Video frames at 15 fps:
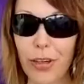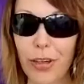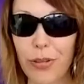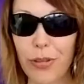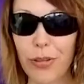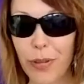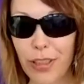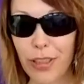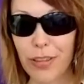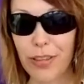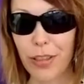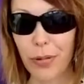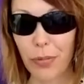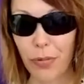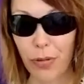Are you being
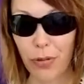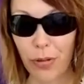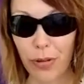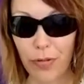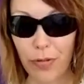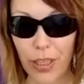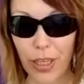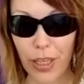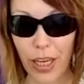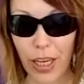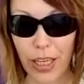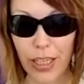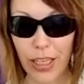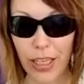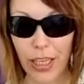seen through the
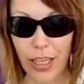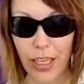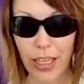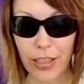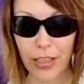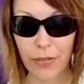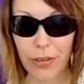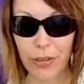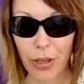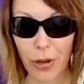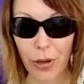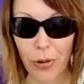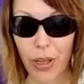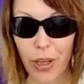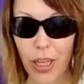VA? And if
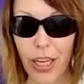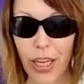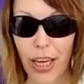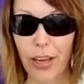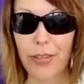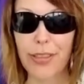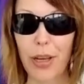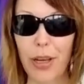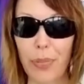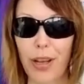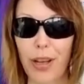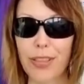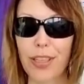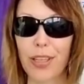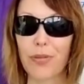so, how's that
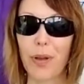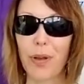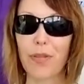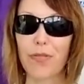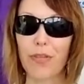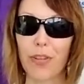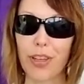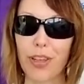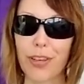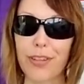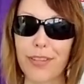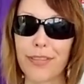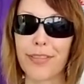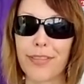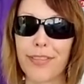process been for
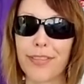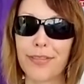you?